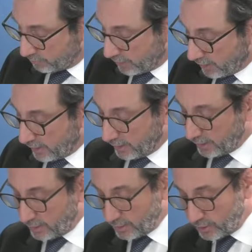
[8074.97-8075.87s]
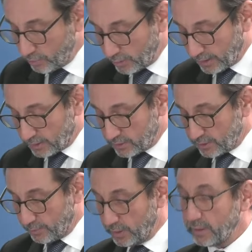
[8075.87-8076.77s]
why you were getting
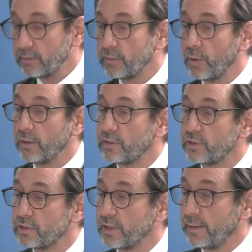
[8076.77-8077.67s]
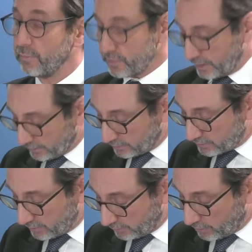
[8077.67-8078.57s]
so many, quotes, same
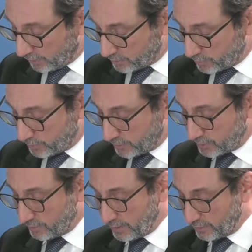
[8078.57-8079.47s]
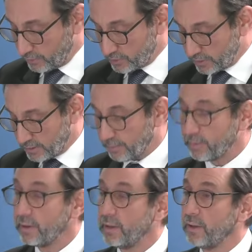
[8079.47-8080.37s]
results, unquotes, was because of how you'd set up
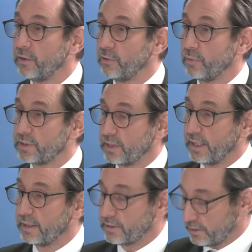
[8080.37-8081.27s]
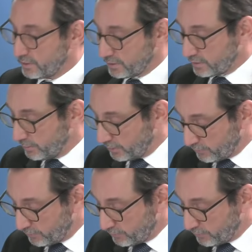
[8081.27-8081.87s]
your risk analysis system in the